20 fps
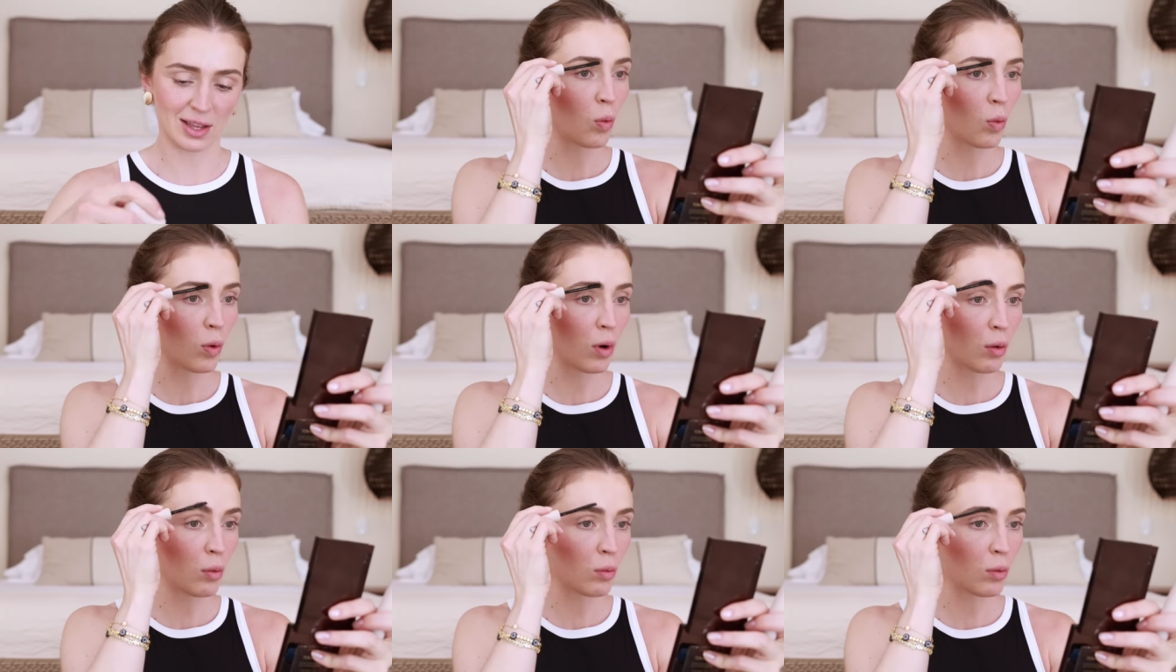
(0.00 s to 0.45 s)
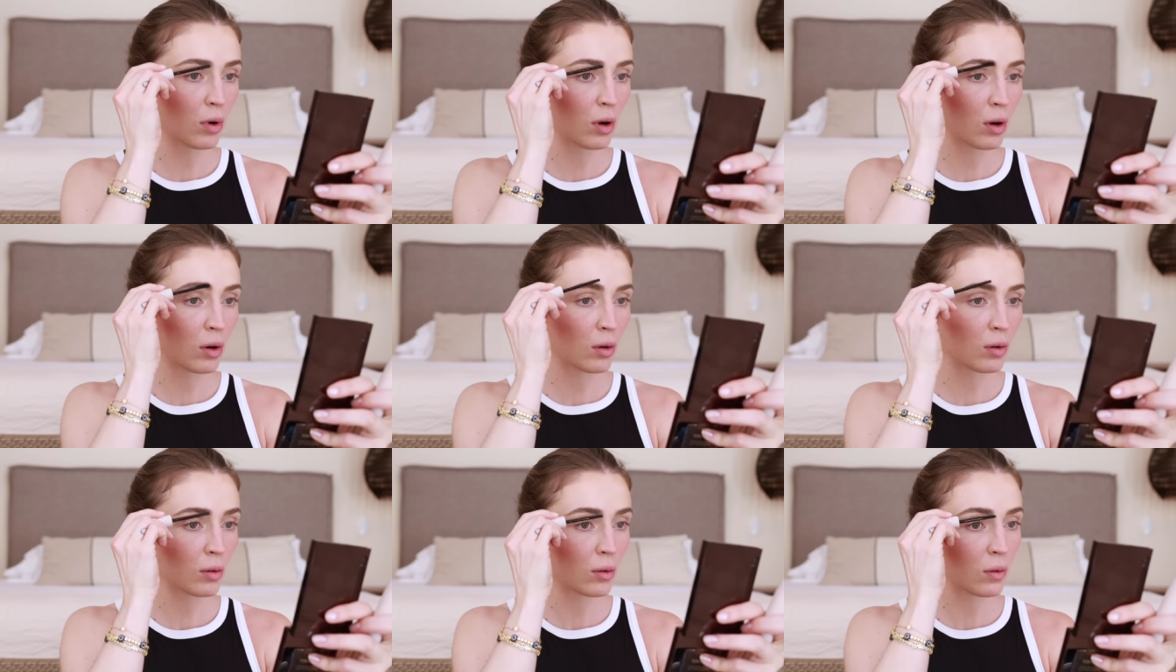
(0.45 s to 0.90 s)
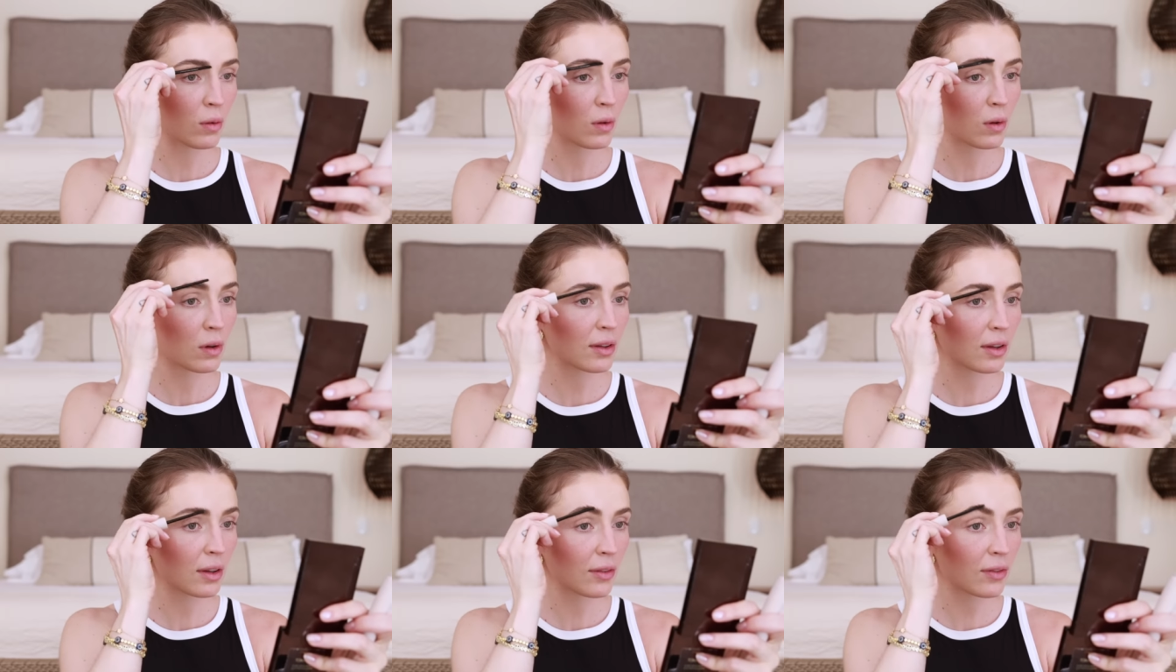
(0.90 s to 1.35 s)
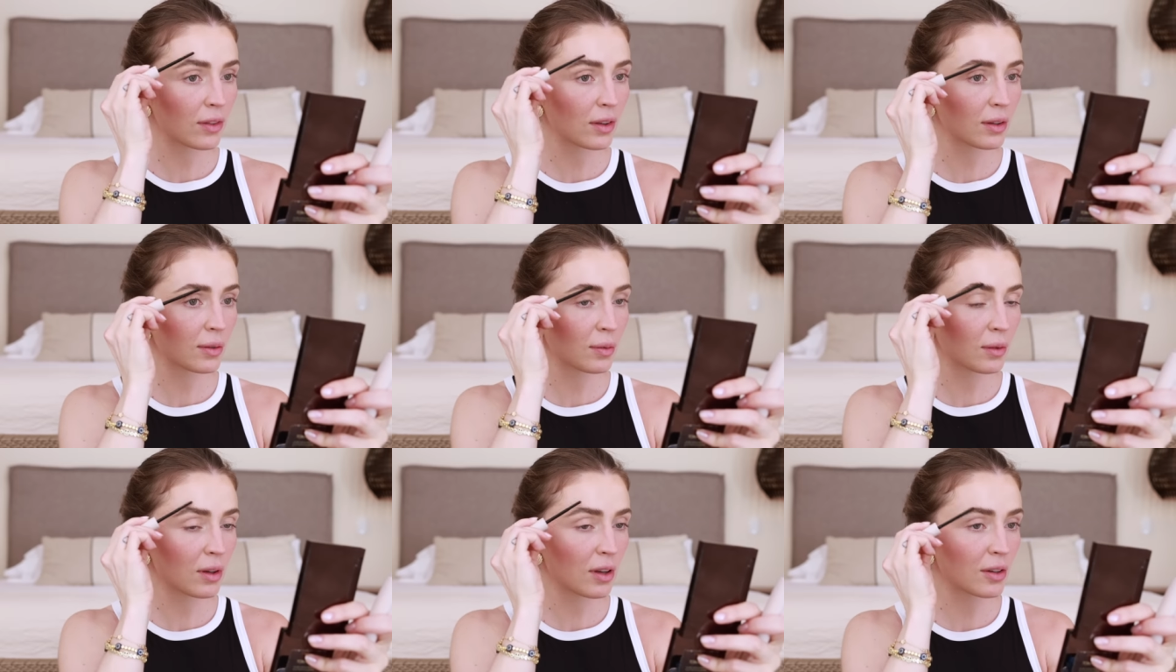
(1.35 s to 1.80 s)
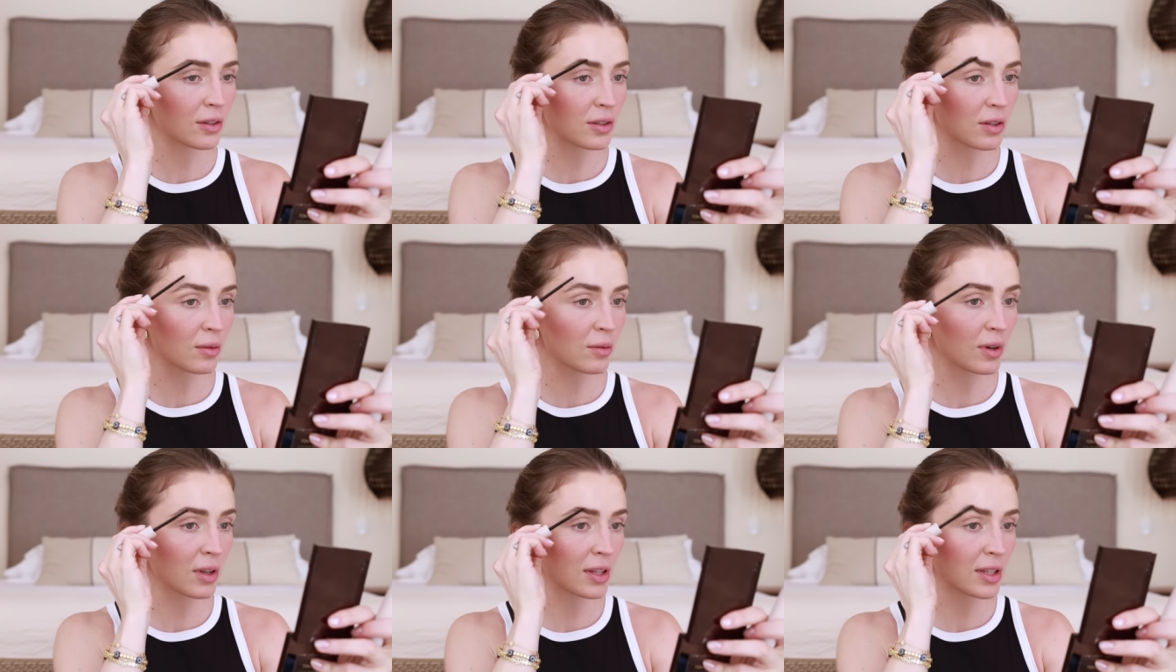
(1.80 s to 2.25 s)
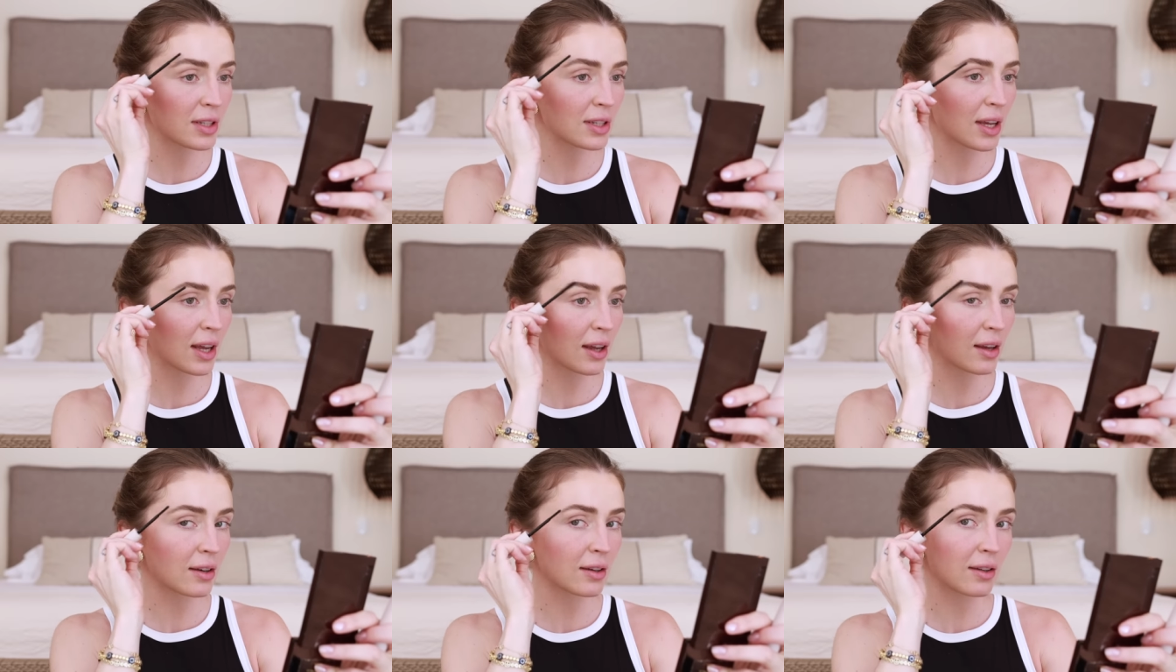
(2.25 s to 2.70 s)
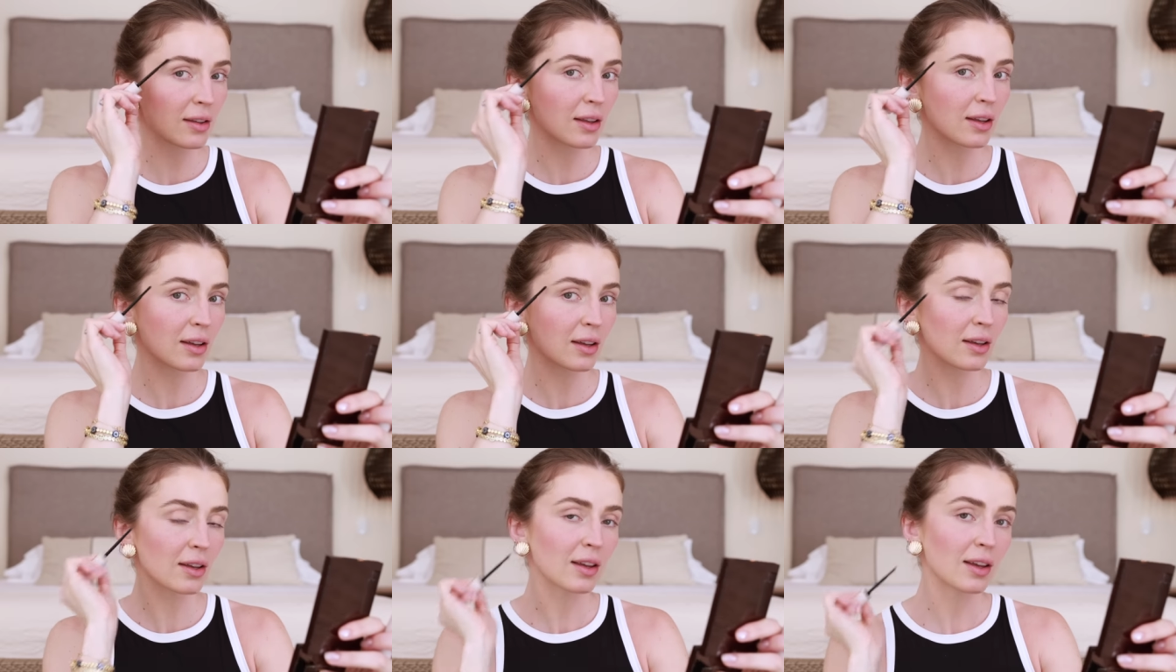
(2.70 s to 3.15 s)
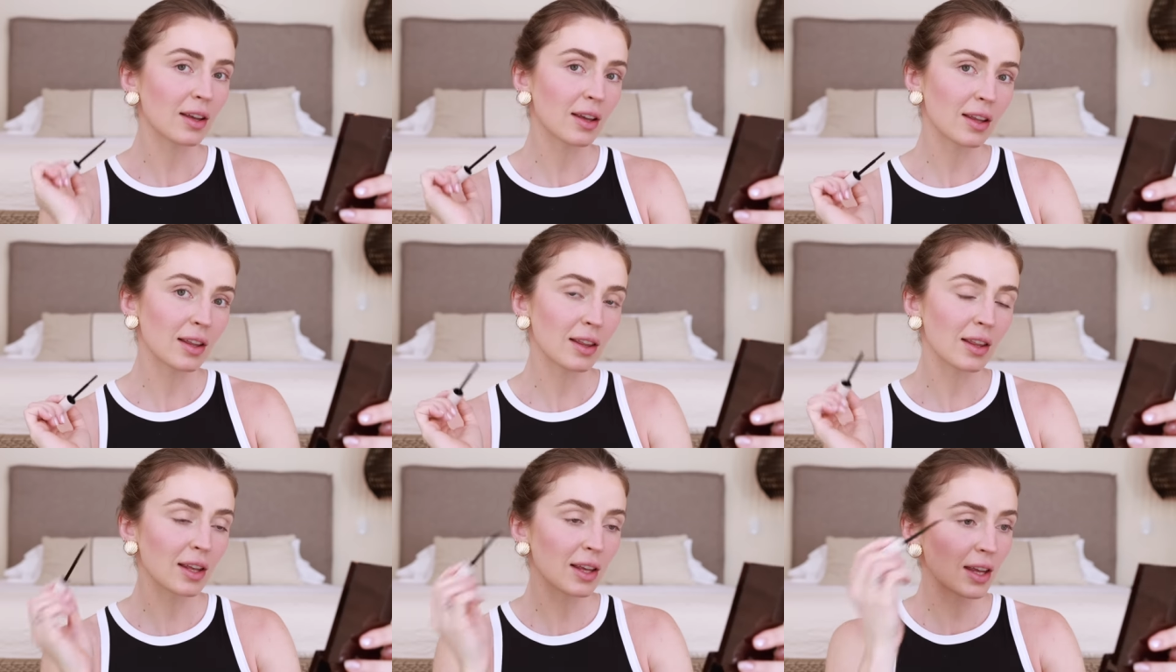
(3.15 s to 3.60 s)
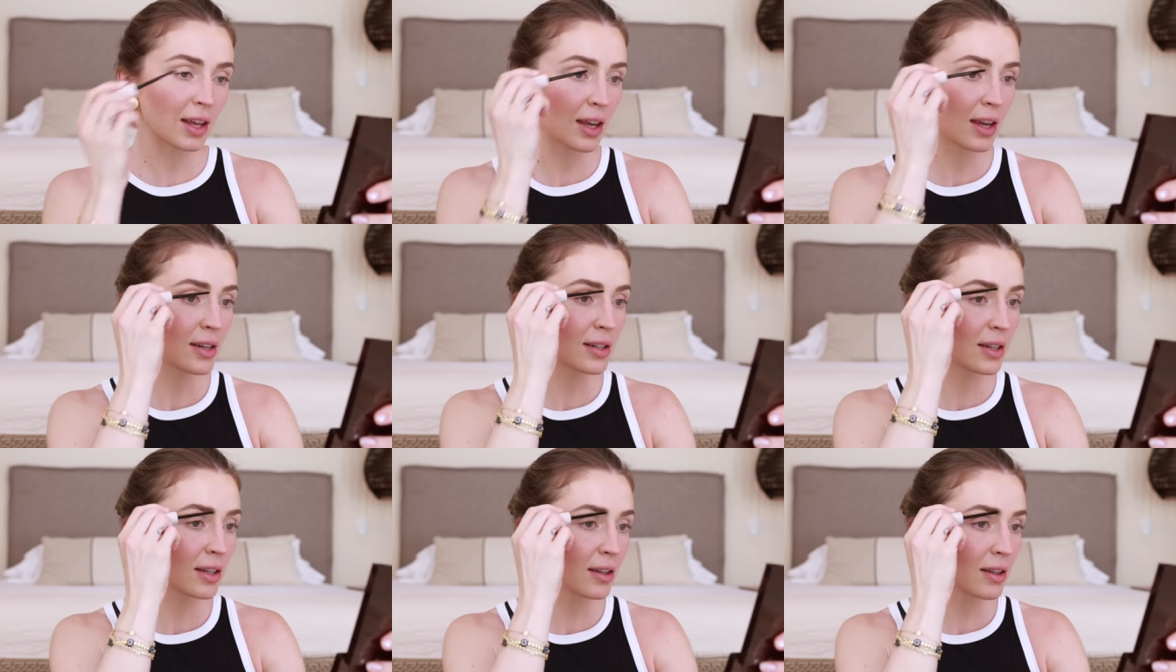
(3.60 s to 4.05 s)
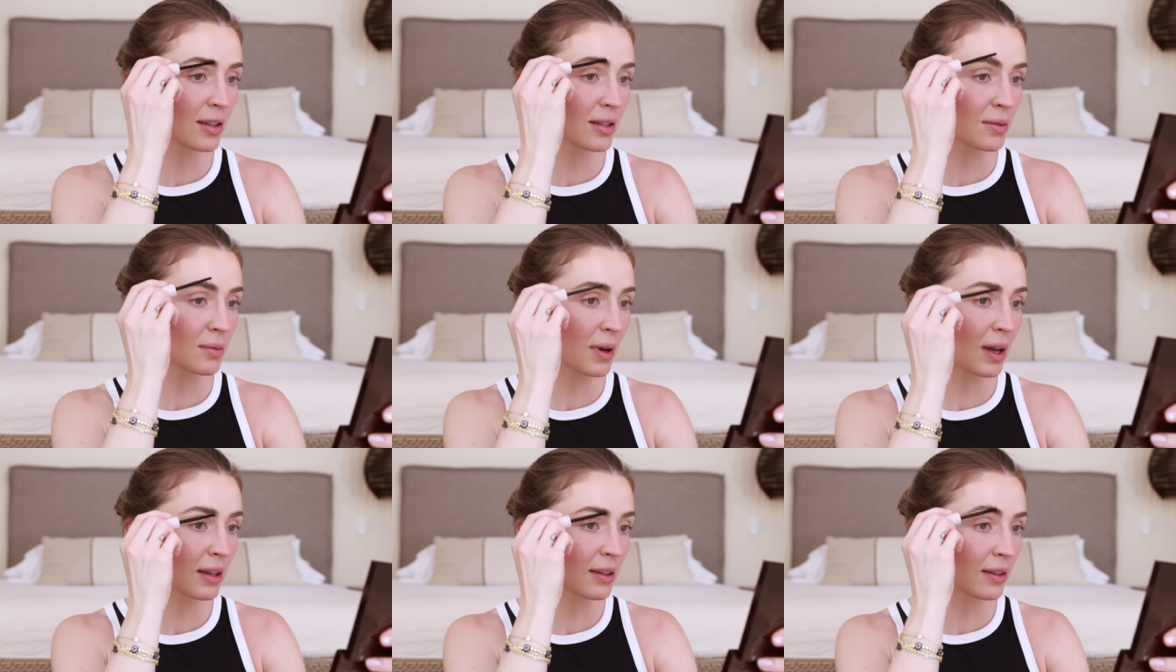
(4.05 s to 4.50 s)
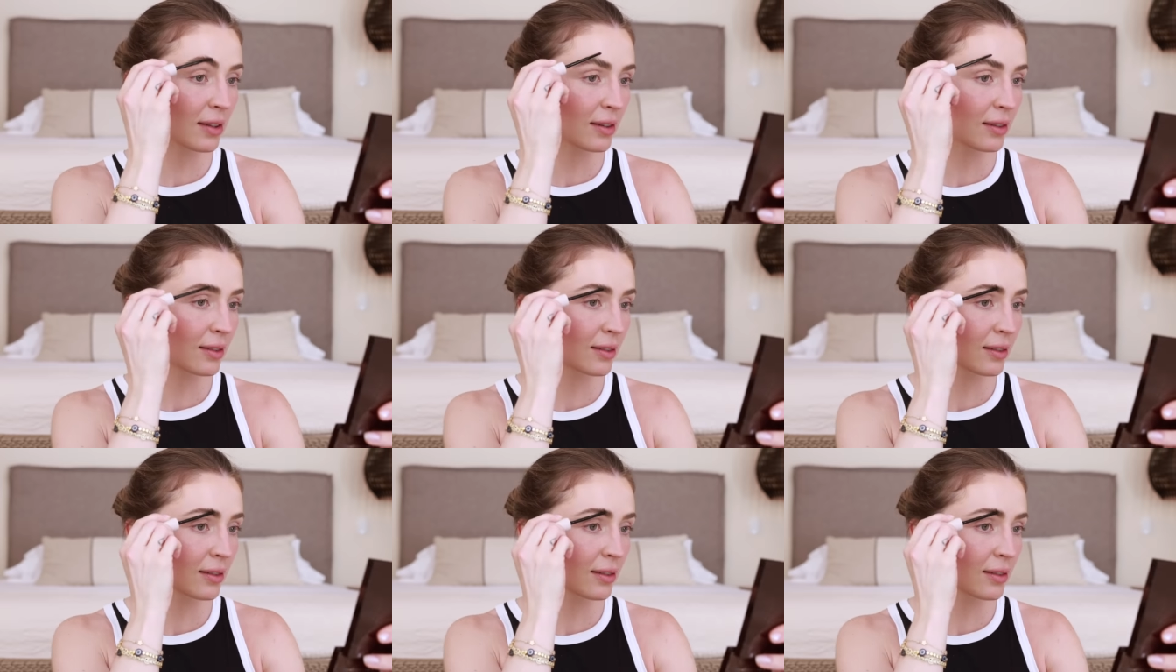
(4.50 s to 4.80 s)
Whoa. See if this will also withstand the heat and the sweat.